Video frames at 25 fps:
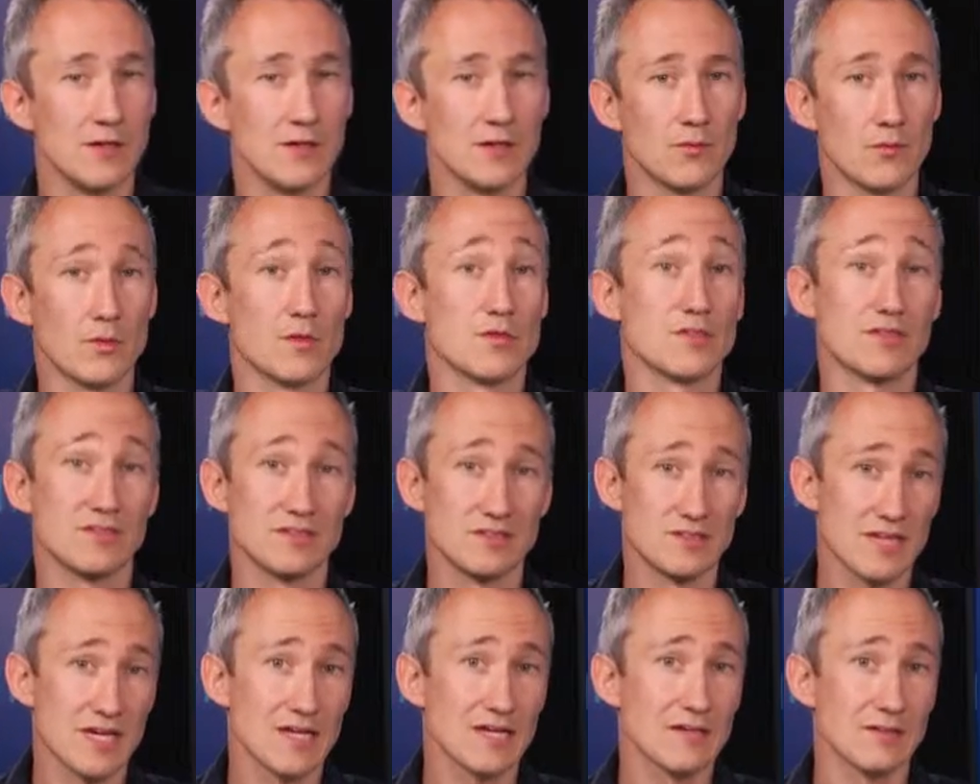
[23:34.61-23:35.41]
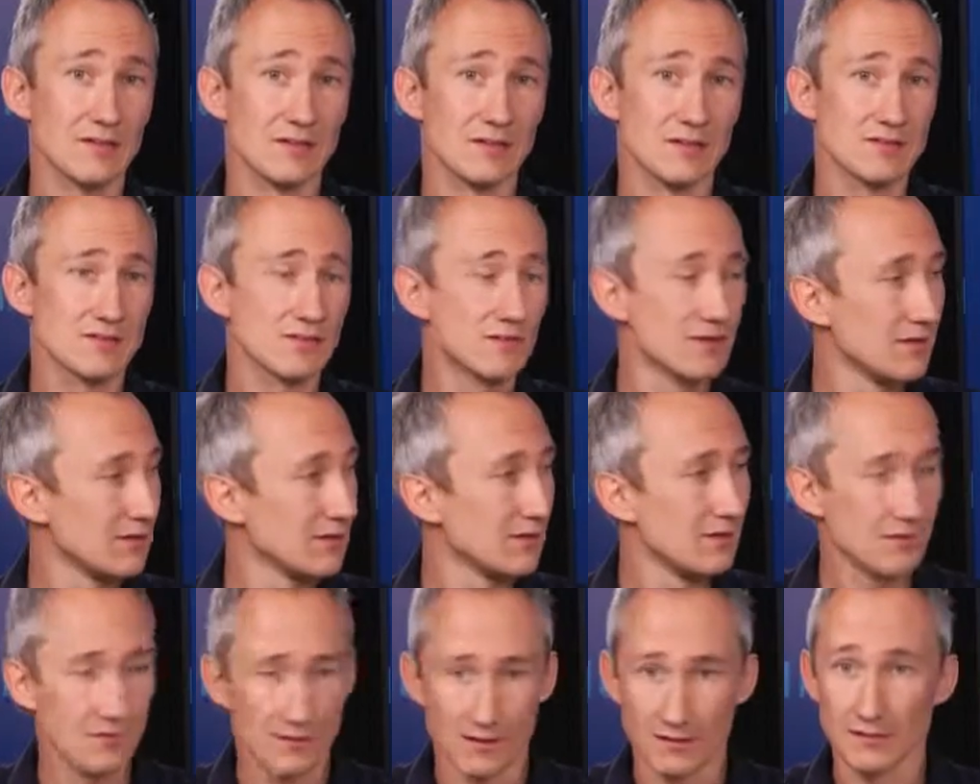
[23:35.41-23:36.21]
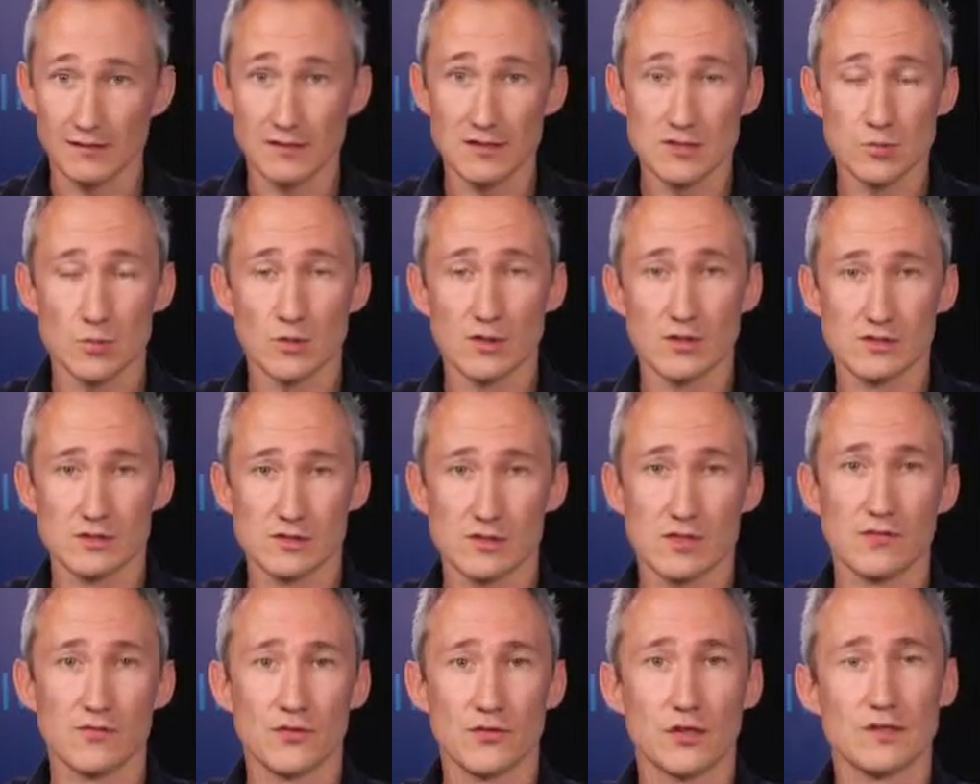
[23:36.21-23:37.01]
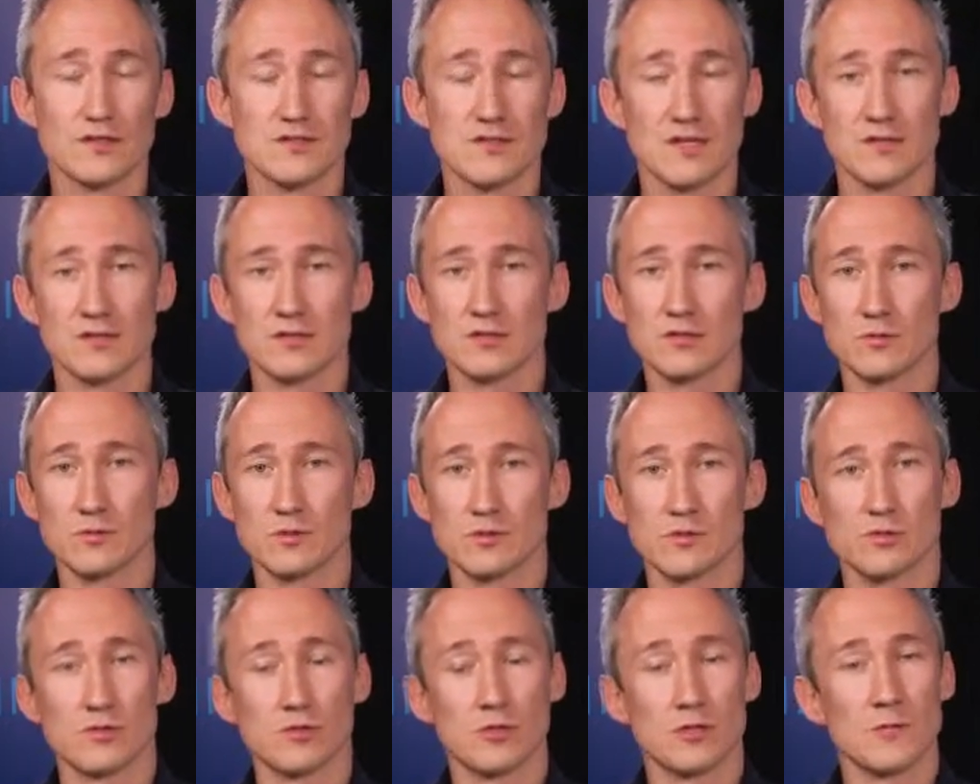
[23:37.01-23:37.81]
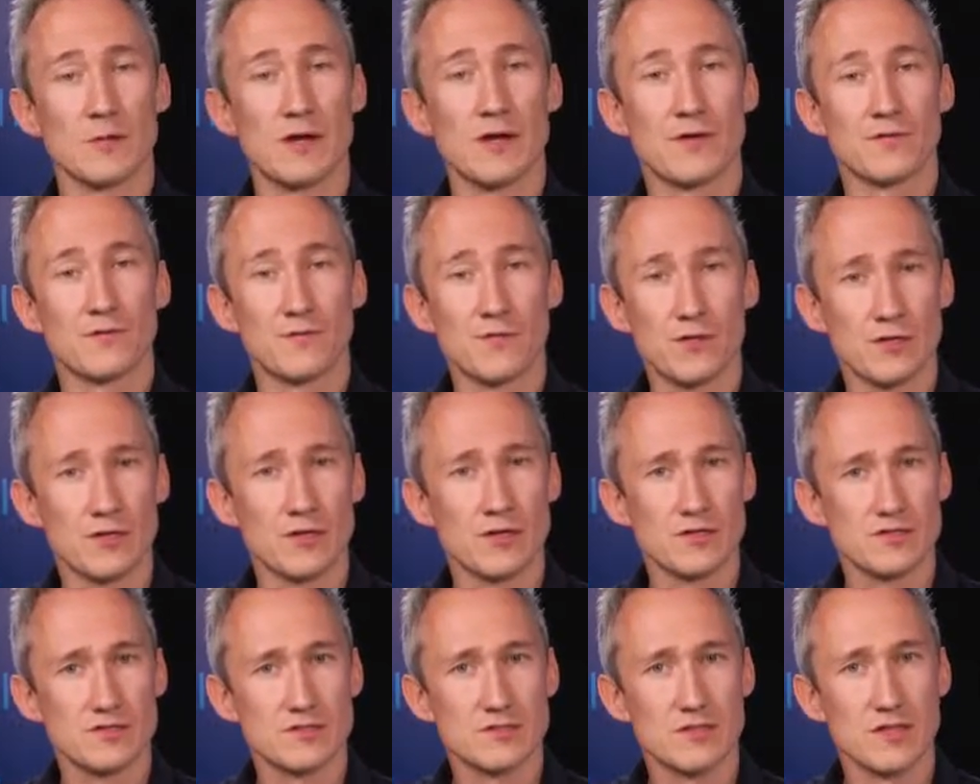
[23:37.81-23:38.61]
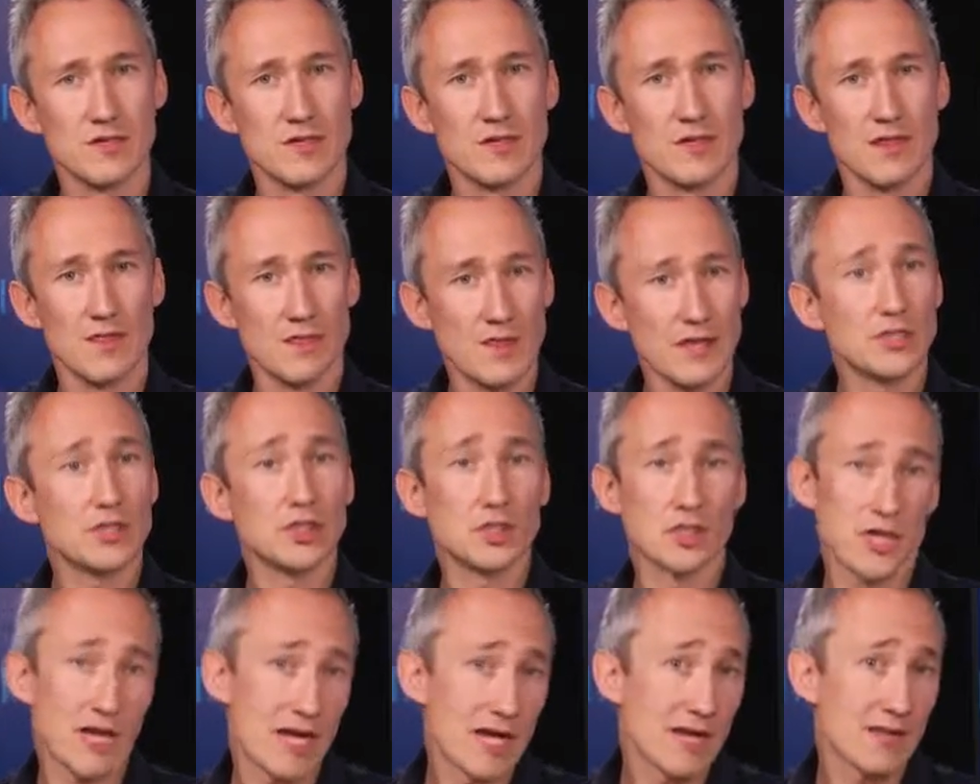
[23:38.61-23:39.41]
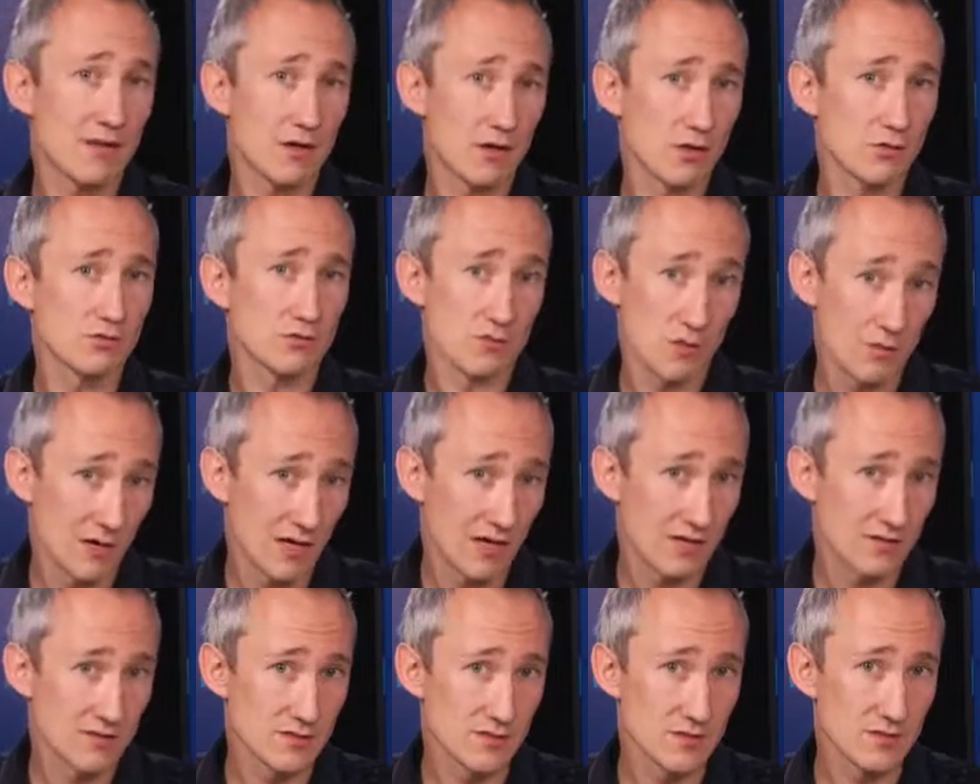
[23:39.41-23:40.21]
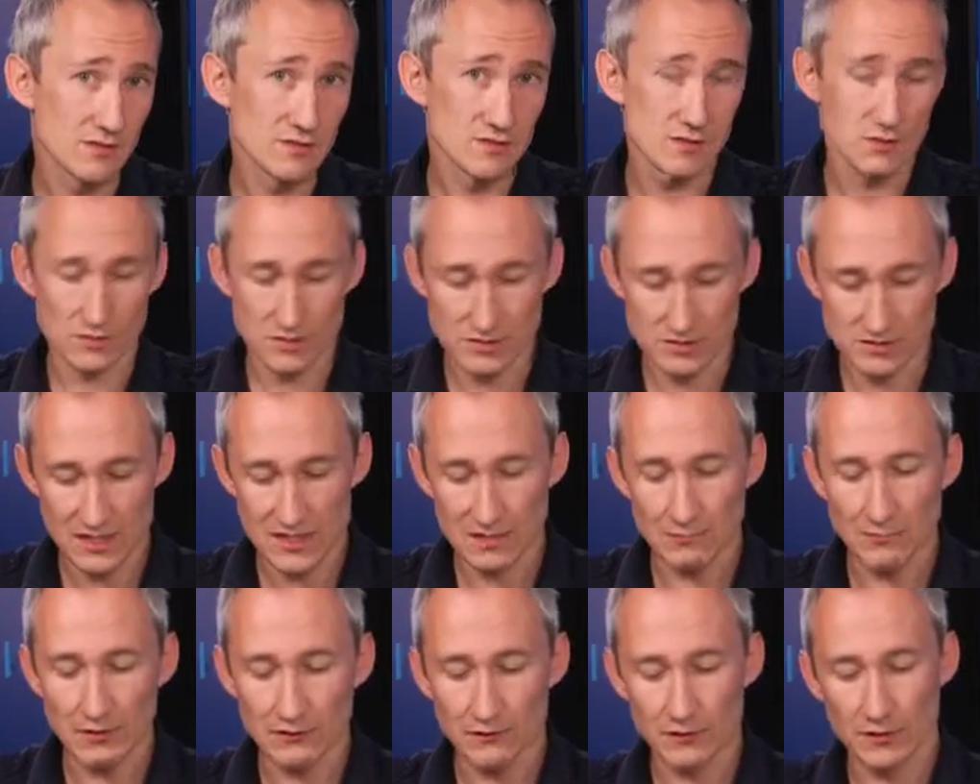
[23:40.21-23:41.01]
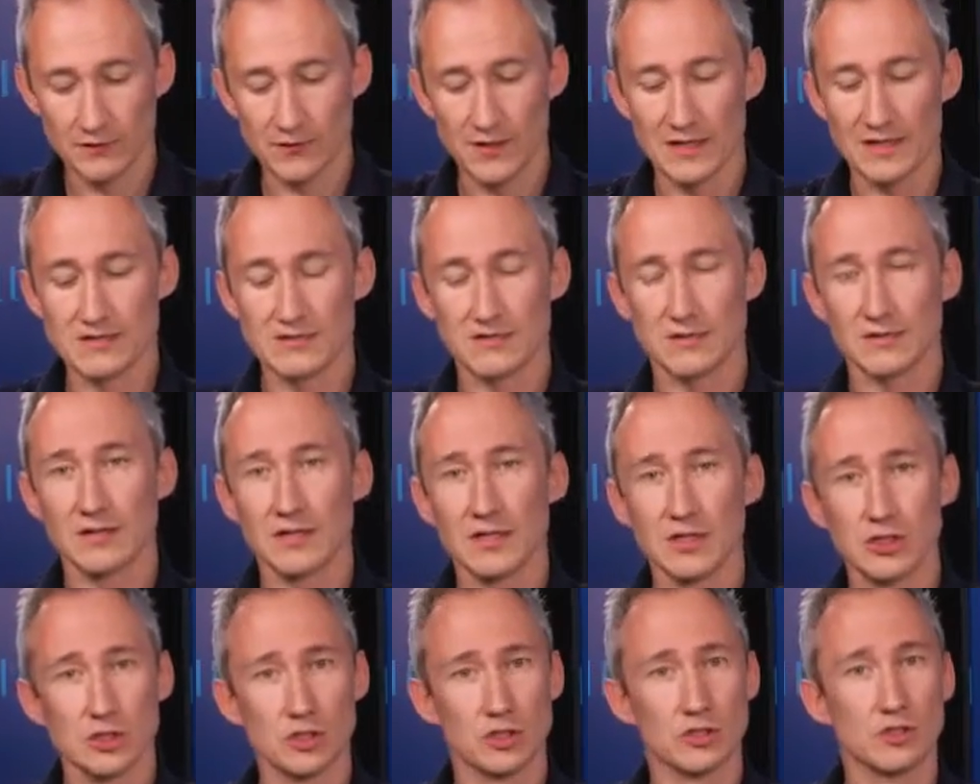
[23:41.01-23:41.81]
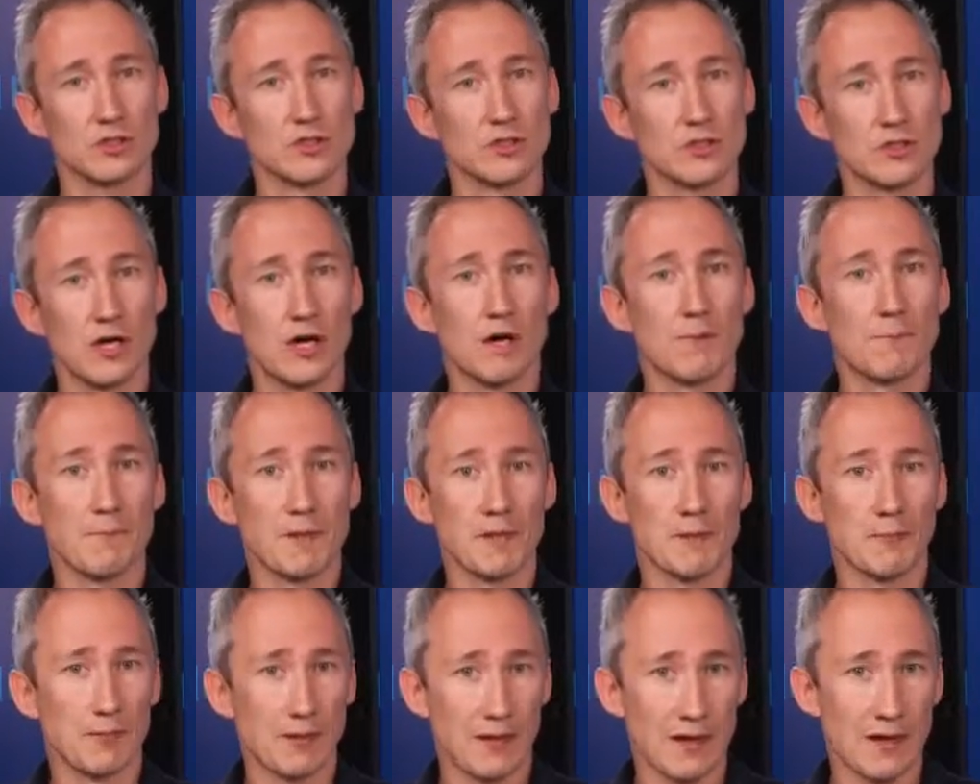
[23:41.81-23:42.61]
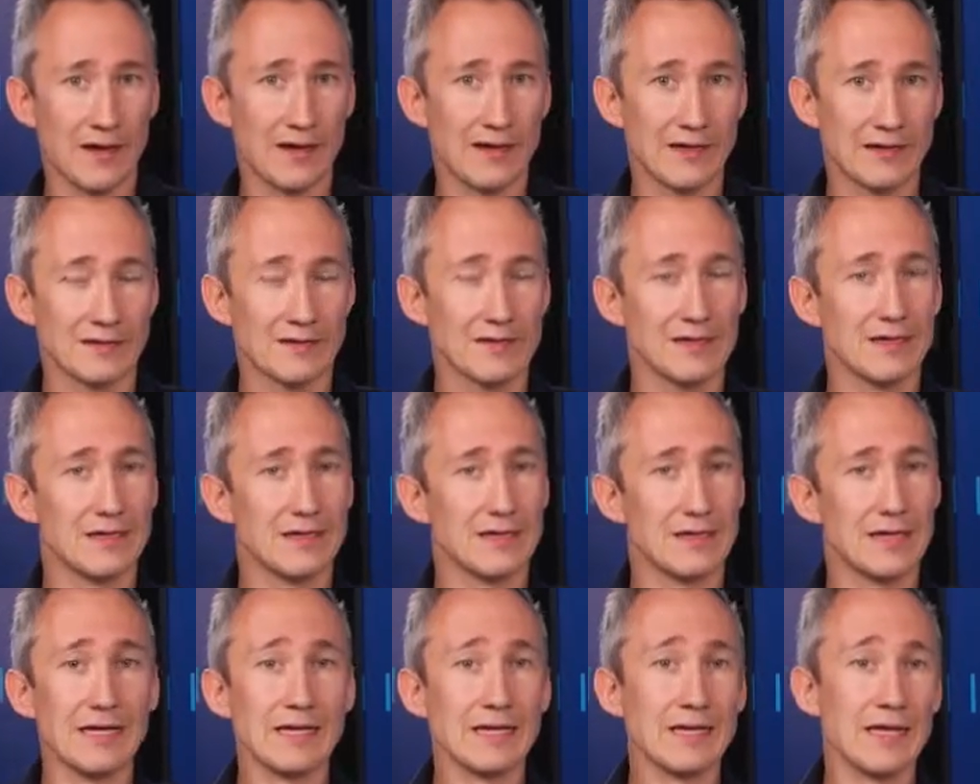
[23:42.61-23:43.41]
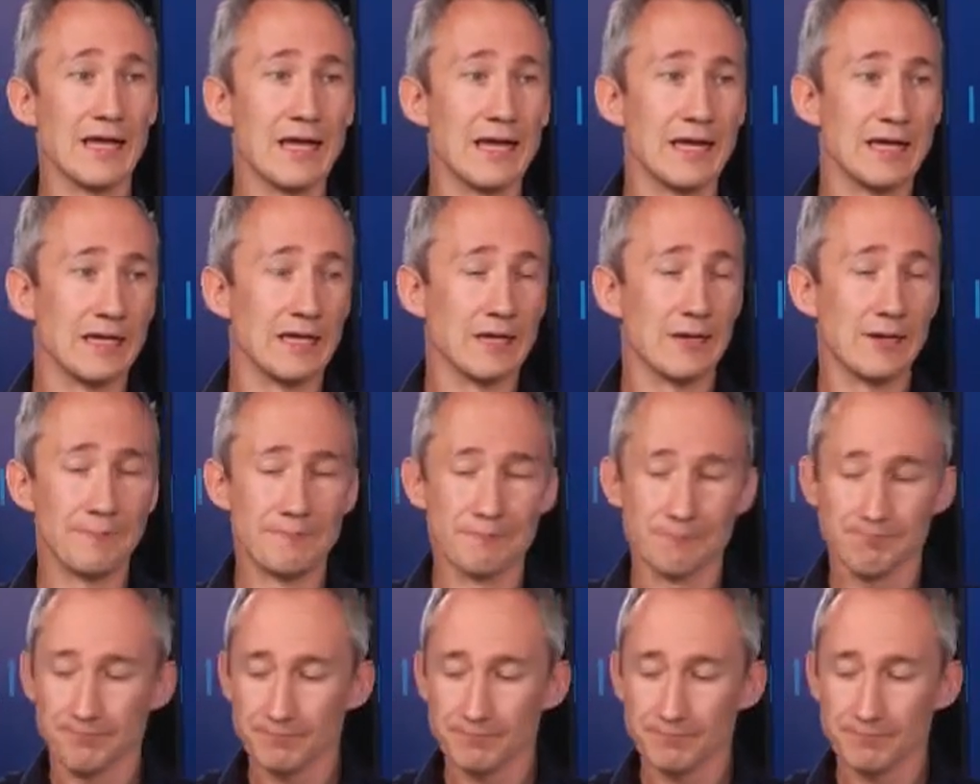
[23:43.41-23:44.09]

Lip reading: Whereas containers, at least Windows Server containers that we're talking about first, they share the host OS. So the same level of isolation can't be applied in a